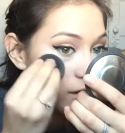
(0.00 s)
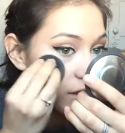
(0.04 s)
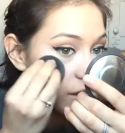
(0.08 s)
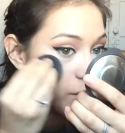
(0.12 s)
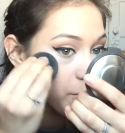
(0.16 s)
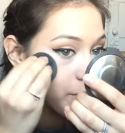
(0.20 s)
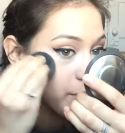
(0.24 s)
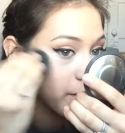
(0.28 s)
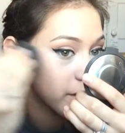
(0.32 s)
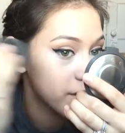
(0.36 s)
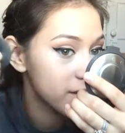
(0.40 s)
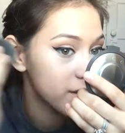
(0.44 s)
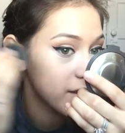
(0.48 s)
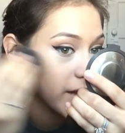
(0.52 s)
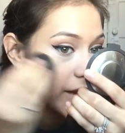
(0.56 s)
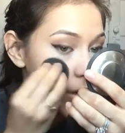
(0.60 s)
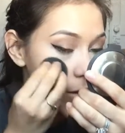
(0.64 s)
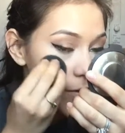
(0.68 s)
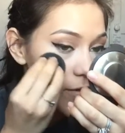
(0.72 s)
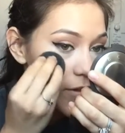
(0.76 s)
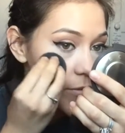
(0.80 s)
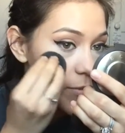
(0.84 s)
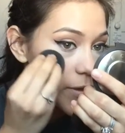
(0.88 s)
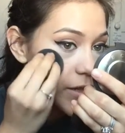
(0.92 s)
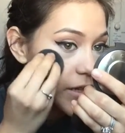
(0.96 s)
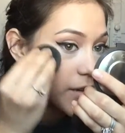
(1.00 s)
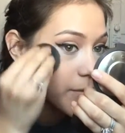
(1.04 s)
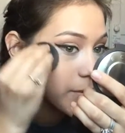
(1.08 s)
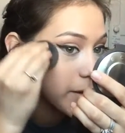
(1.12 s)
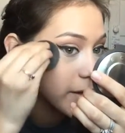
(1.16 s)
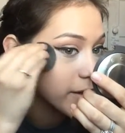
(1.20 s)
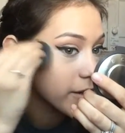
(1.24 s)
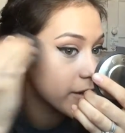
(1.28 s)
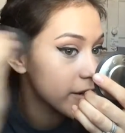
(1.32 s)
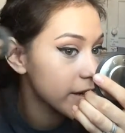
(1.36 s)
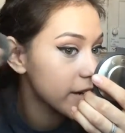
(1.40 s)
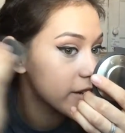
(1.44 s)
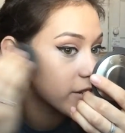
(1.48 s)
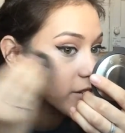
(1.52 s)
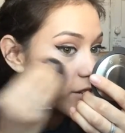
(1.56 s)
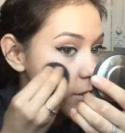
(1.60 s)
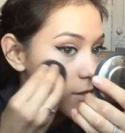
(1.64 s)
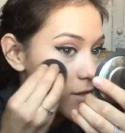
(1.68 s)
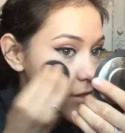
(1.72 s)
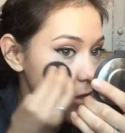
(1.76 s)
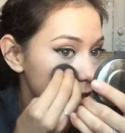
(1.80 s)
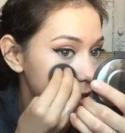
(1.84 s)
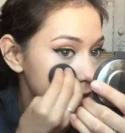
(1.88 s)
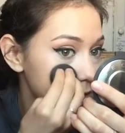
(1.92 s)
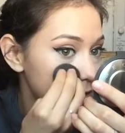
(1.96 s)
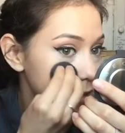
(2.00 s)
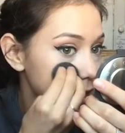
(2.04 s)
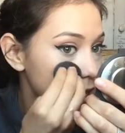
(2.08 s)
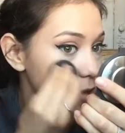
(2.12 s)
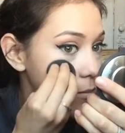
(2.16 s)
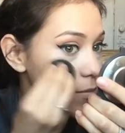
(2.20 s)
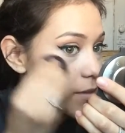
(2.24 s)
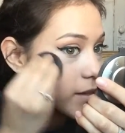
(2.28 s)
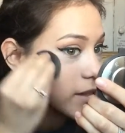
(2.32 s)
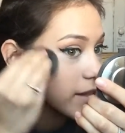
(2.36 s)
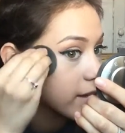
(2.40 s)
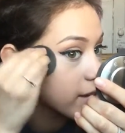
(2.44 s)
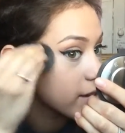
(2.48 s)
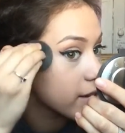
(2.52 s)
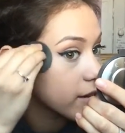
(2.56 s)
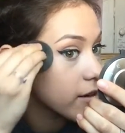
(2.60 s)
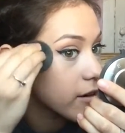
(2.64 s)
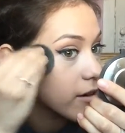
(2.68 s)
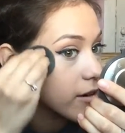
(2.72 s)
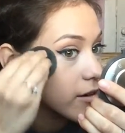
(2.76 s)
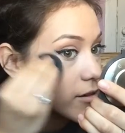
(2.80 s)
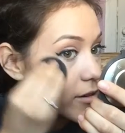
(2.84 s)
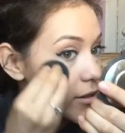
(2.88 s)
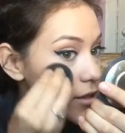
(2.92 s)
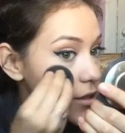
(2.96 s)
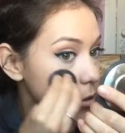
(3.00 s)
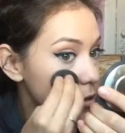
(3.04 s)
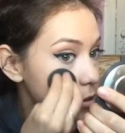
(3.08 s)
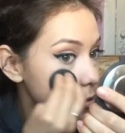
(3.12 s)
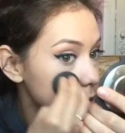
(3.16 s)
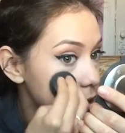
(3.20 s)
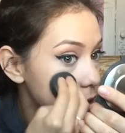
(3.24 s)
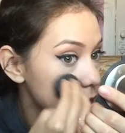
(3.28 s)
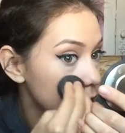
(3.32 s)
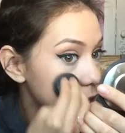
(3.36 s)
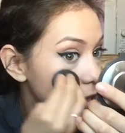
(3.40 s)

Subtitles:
butt side of the beauty blender, and just kind of like blend it all in,